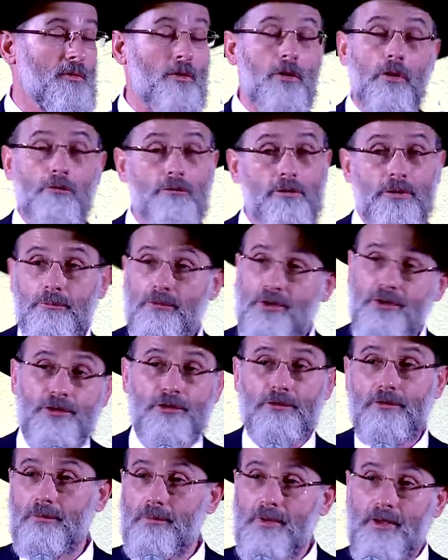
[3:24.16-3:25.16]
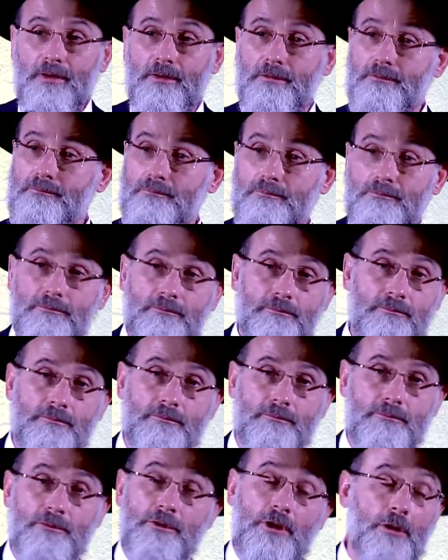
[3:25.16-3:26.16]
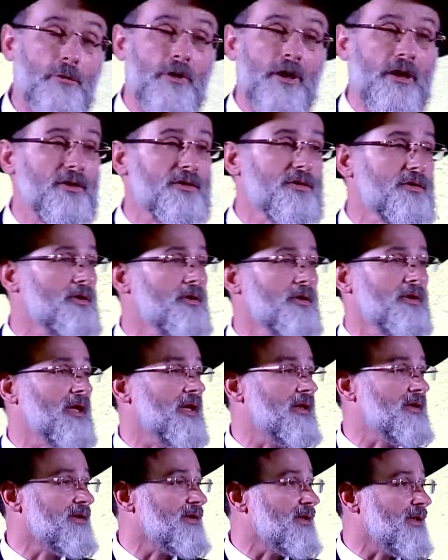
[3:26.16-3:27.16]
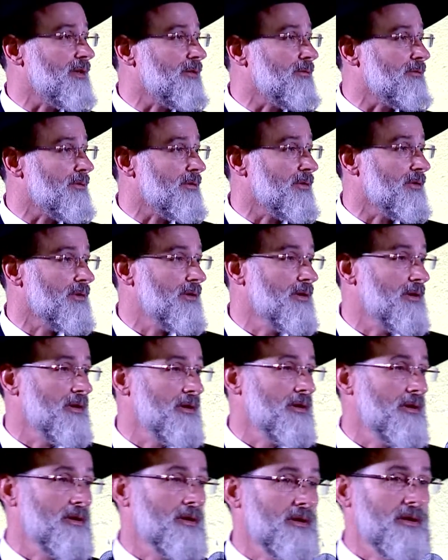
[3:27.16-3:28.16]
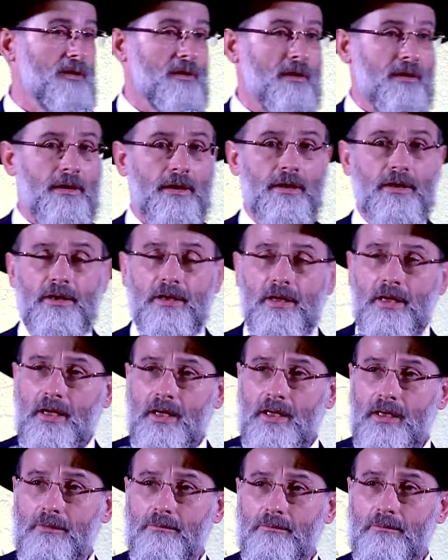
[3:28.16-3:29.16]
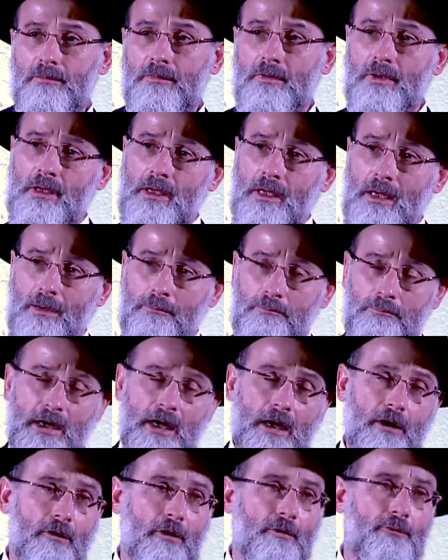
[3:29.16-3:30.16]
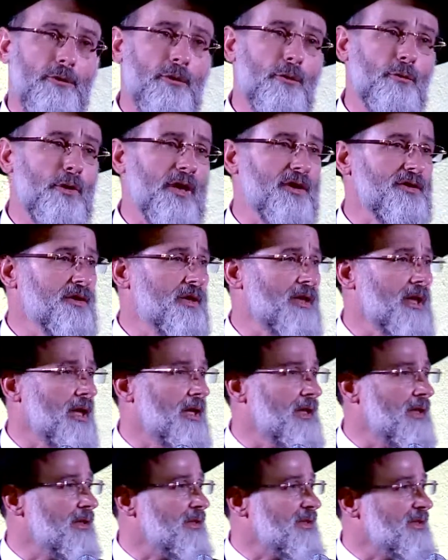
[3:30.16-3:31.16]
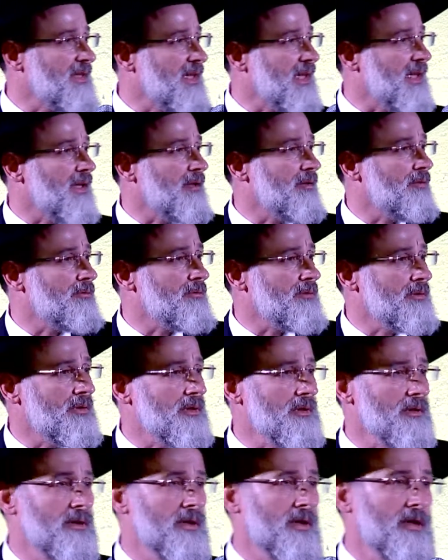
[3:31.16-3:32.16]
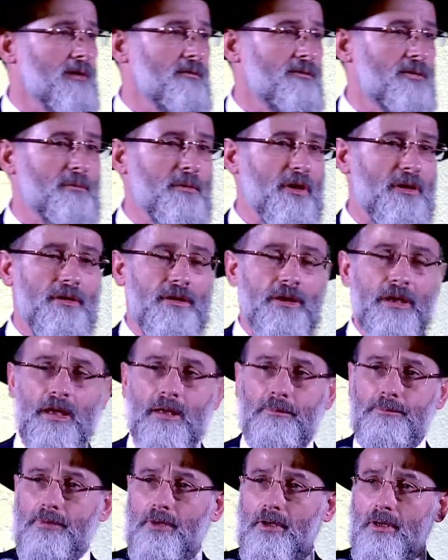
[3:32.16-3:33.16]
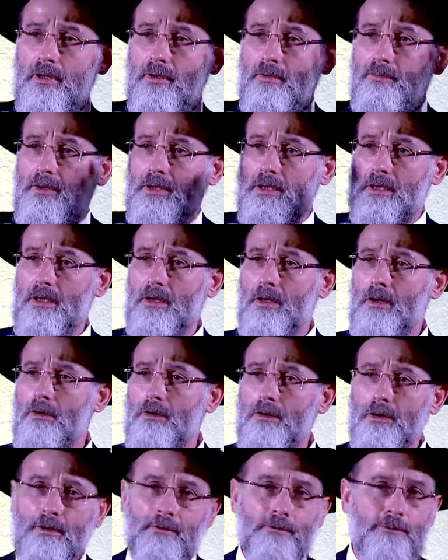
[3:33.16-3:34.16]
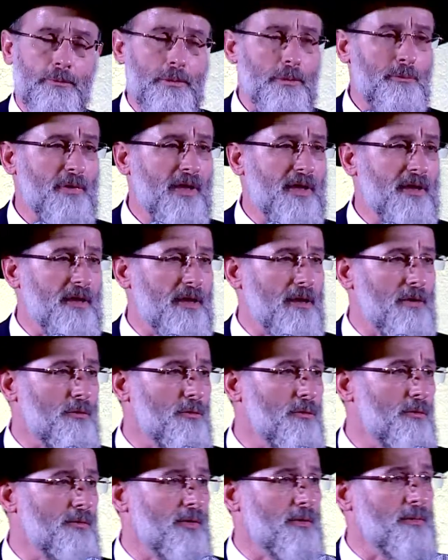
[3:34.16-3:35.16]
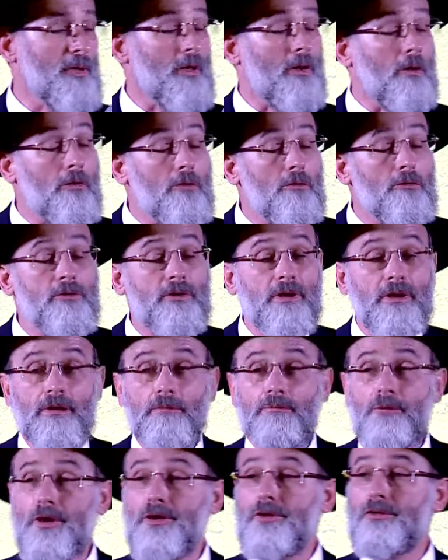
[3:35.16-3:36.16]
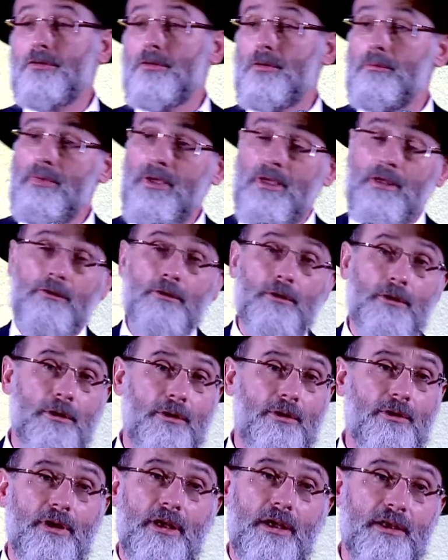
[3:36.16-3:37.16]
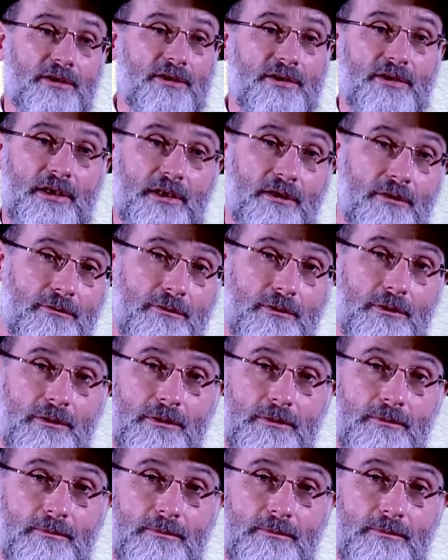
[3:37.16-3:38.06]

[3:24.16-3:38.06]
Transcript: Only Moshe Rabbeinu. No one else heard that sound. It came a powerful, resonating sound from on top of the Aron, from Yibein HaKruvim, and only Moshe Rabbeinu heard that sound.